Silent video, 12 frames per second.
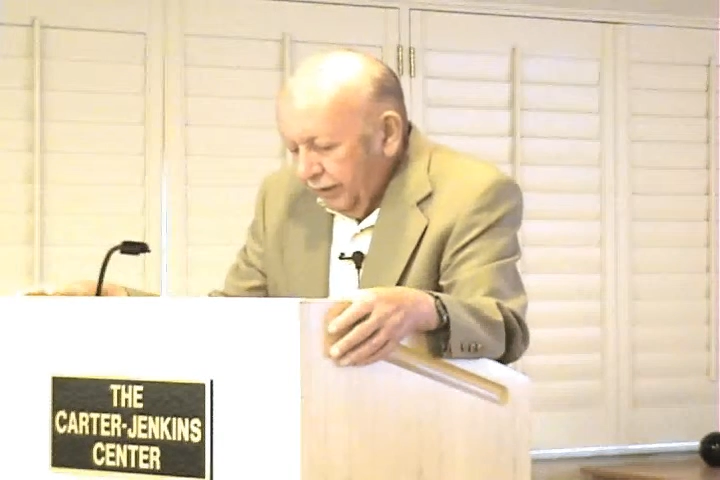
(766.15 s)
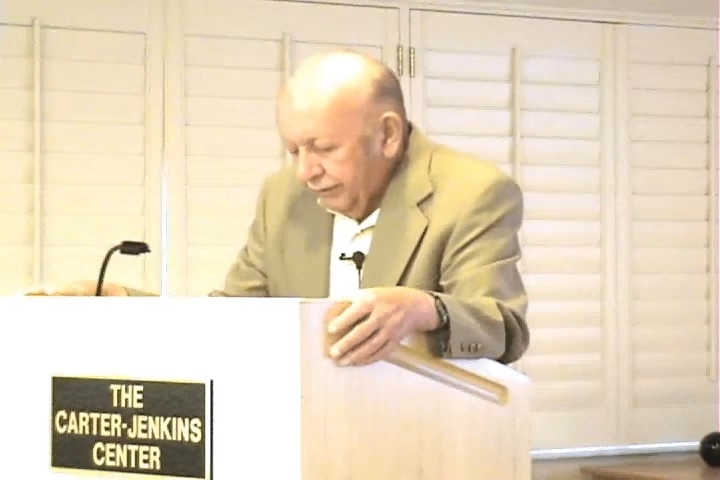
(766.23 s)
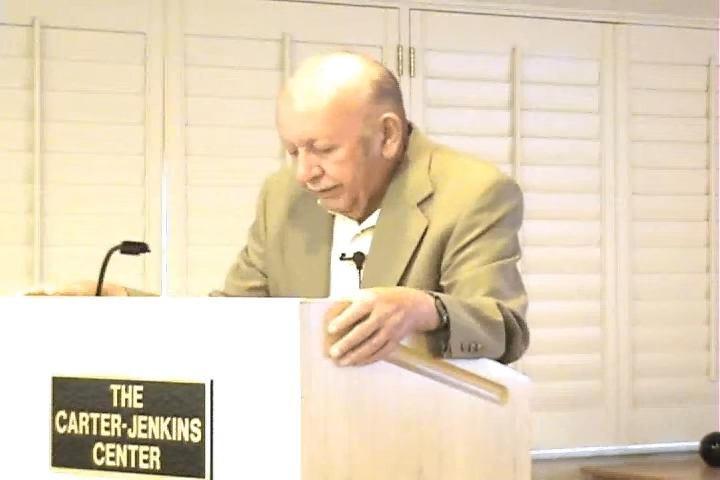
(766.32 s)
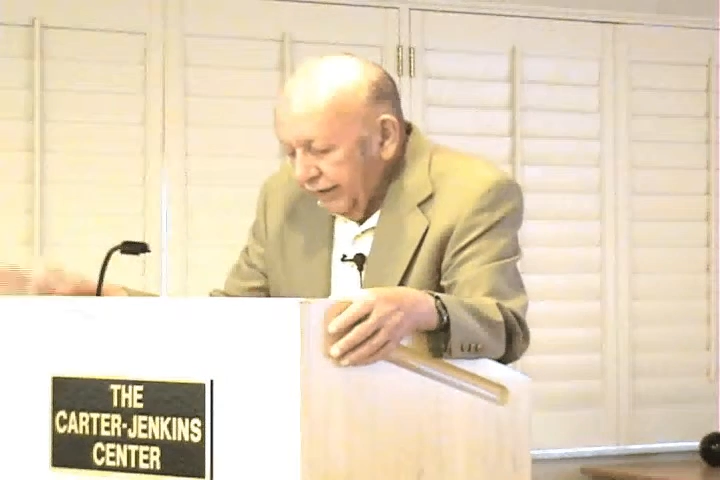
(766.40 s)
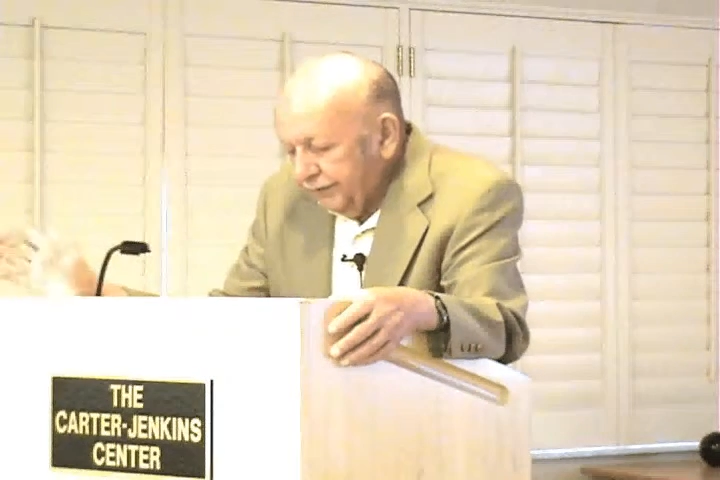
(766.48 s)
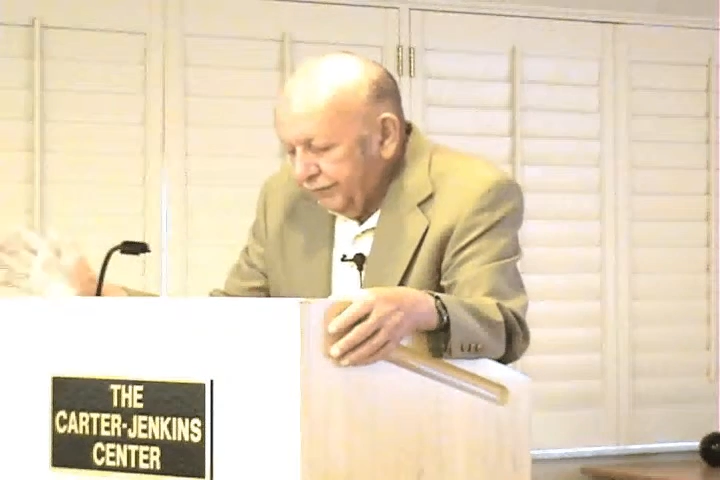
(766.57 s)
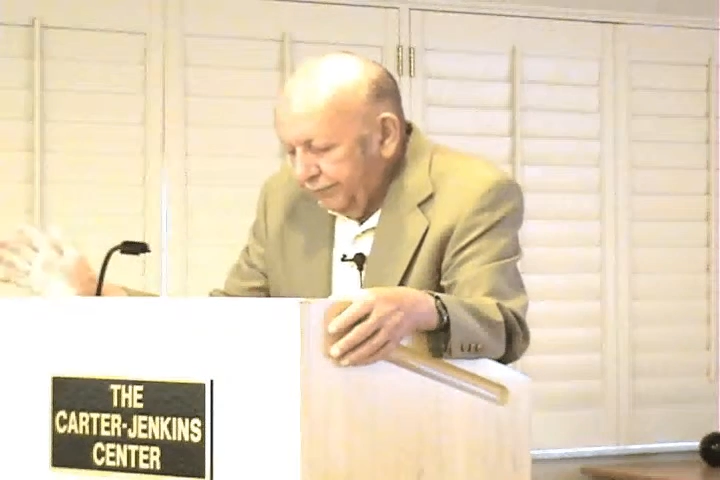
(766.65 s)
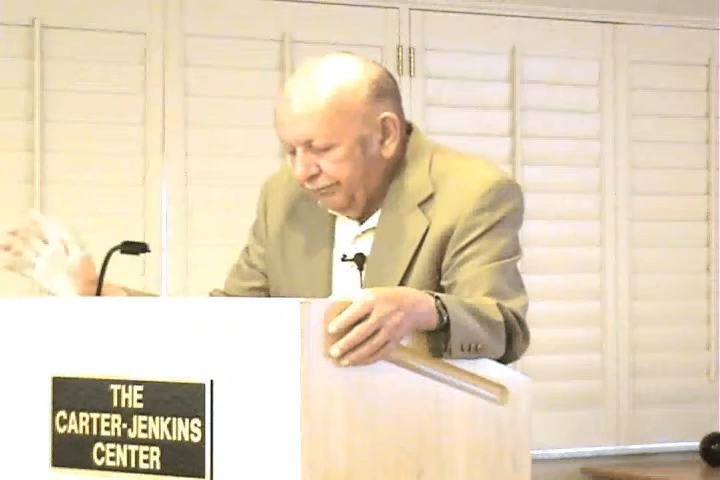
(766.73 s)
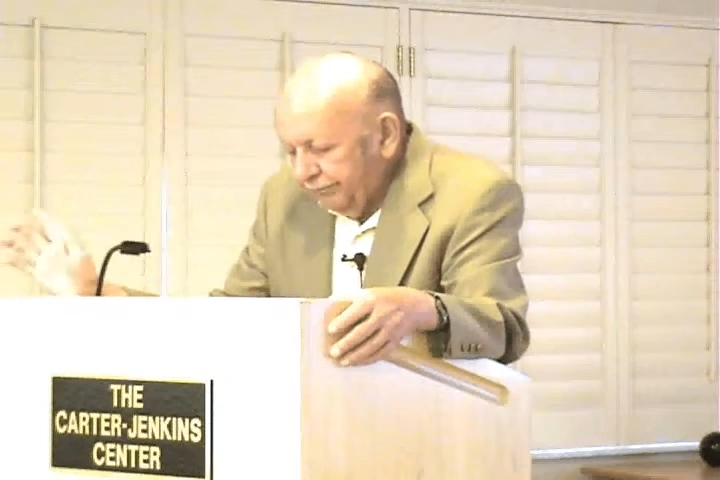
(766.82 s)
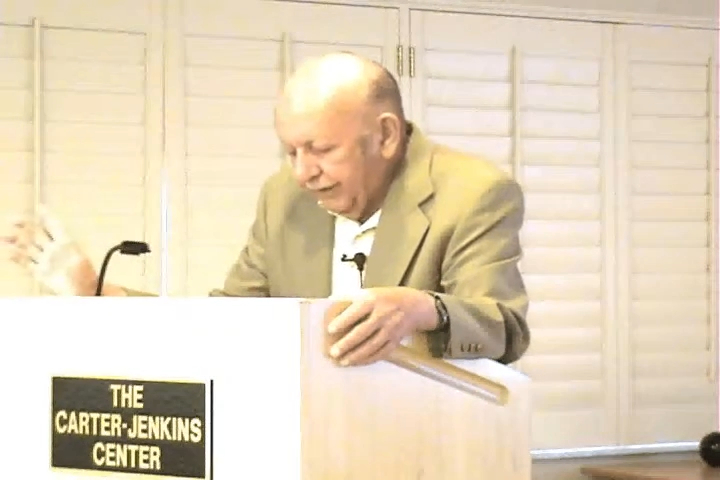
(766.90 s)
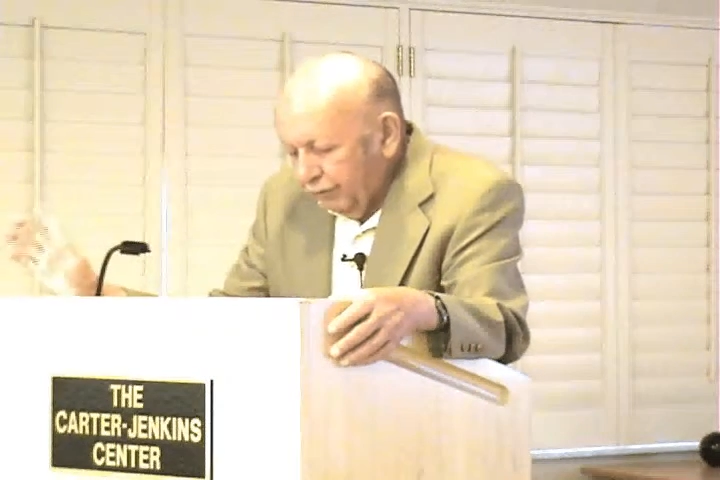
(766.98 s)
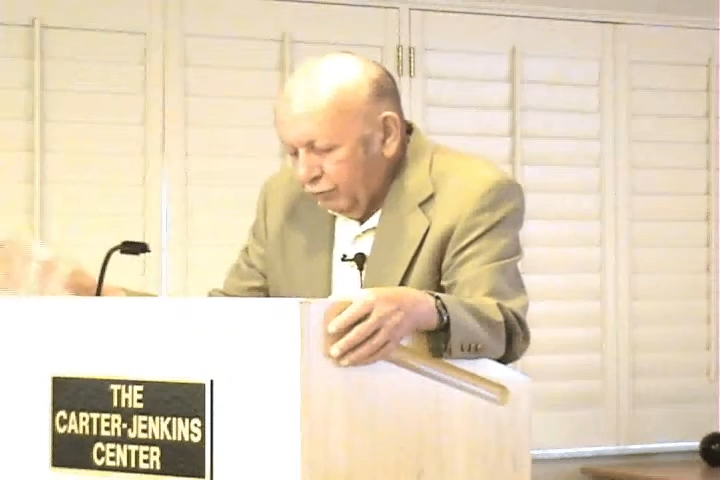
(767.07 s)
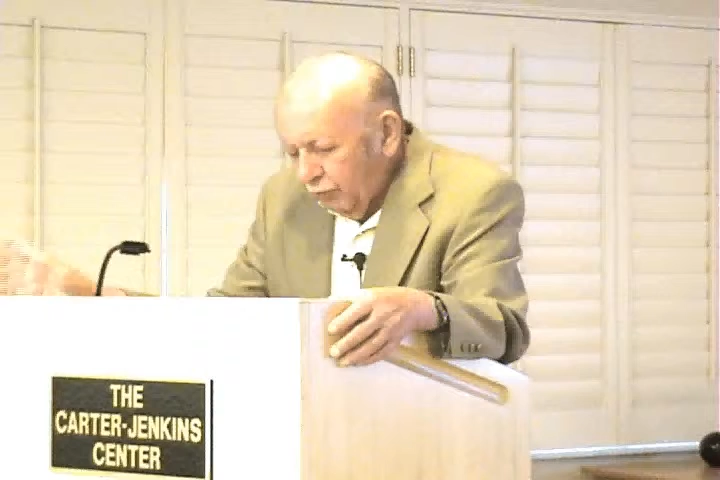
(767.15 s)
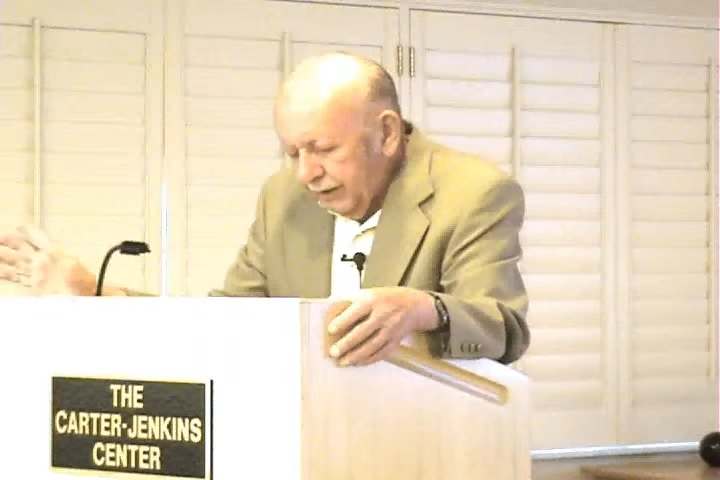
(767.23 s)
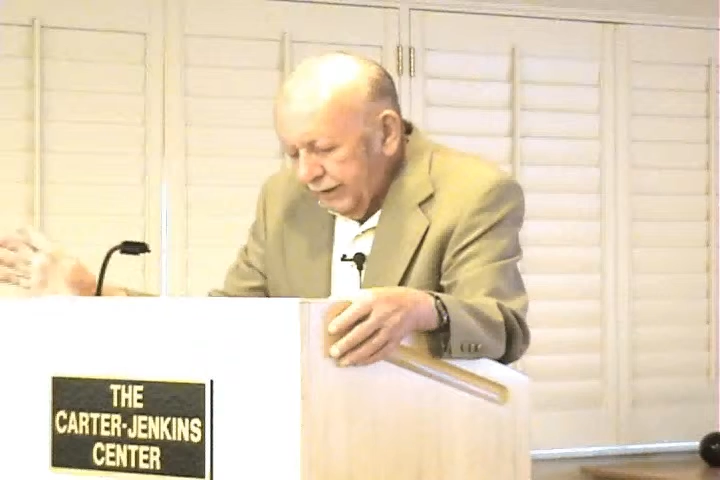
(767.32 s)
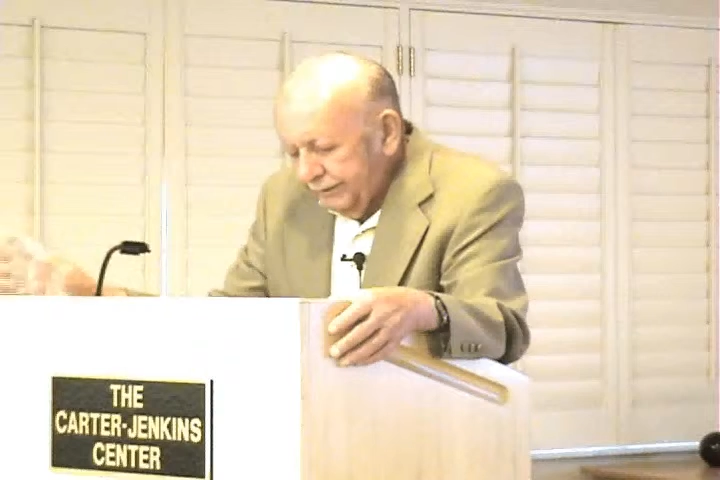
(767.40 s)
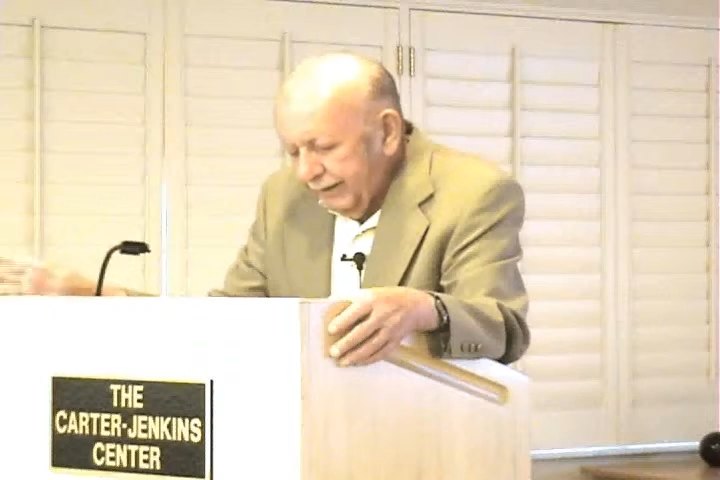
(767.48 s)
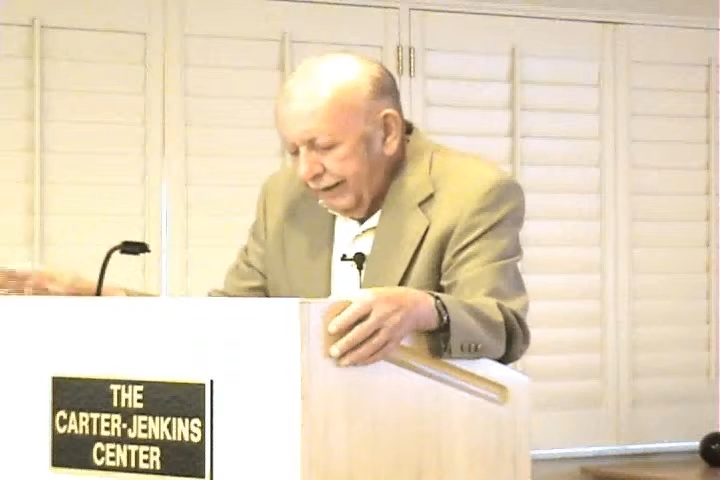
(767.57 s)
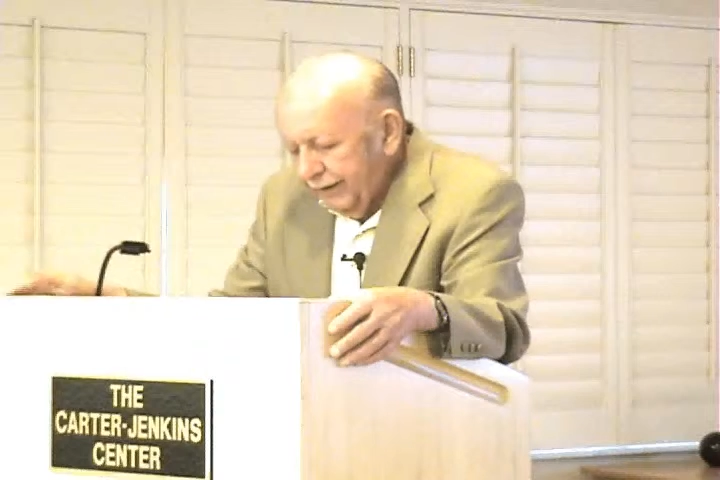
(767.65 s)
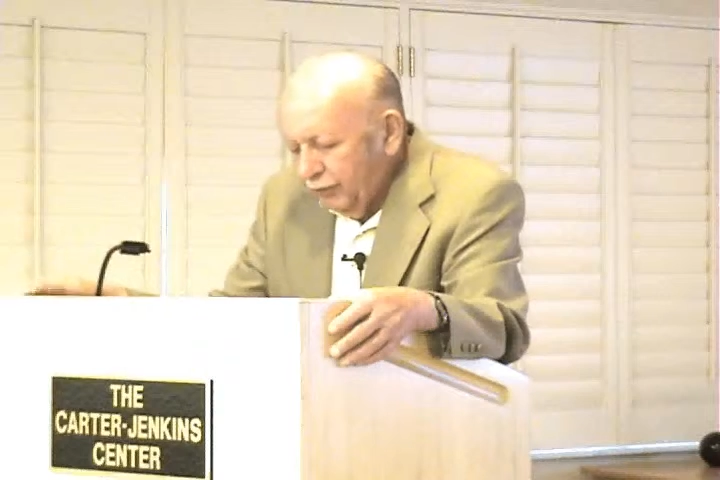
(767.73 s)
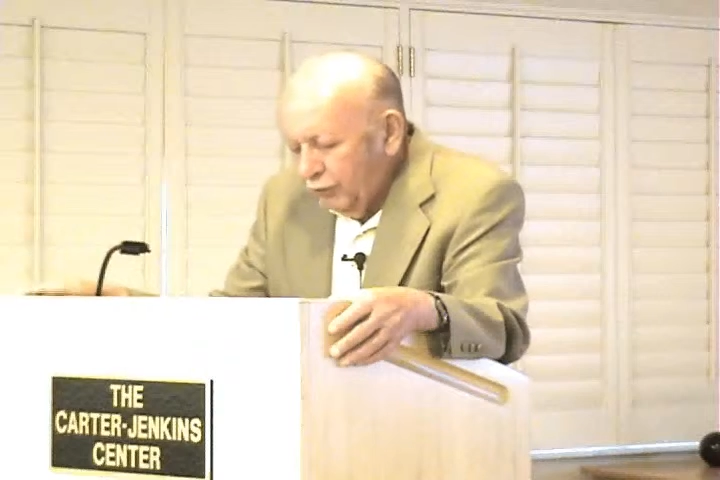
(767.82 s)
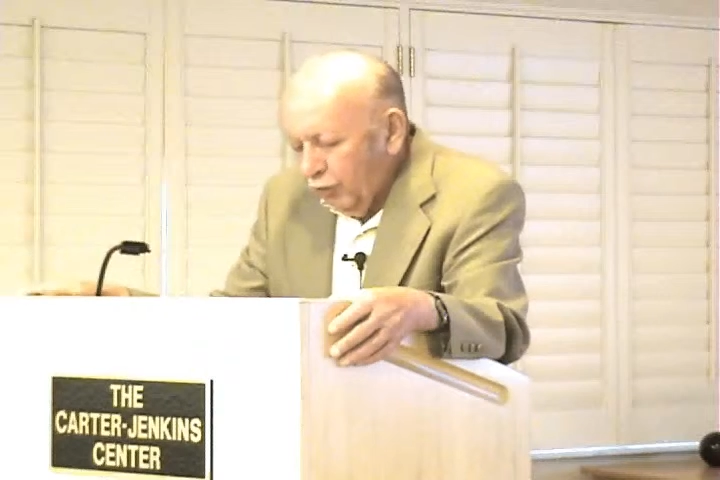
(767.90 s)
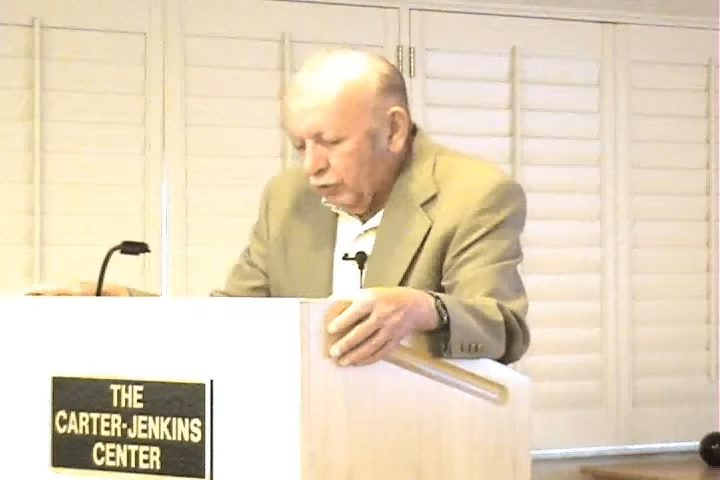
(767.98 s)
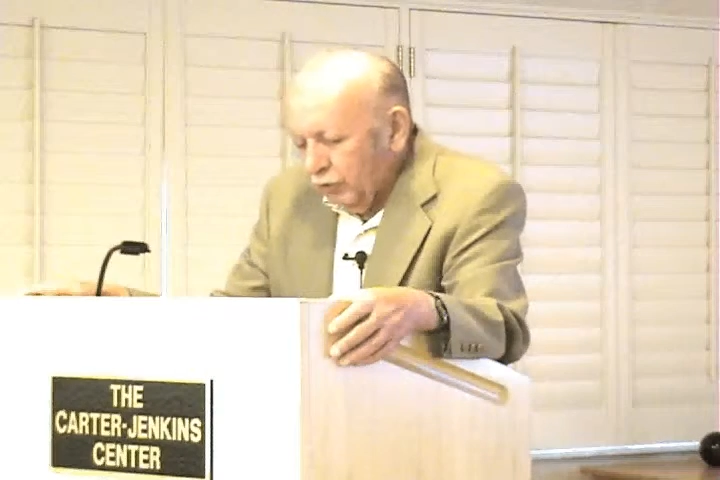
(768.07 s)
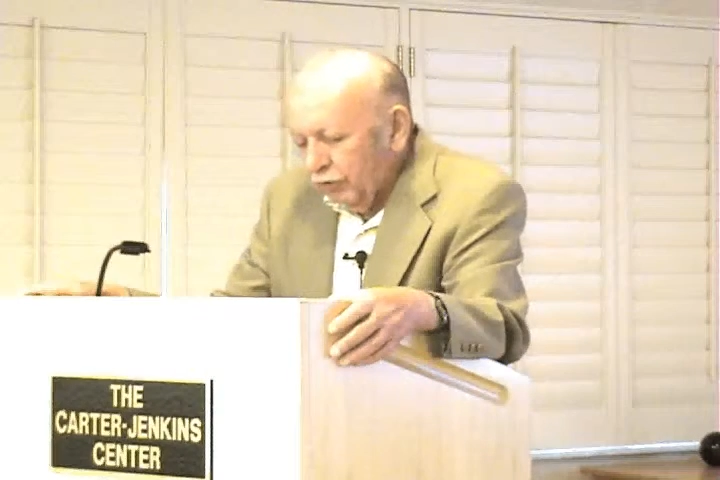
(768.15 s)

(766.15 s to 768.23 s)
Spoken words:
Yet, the way the ego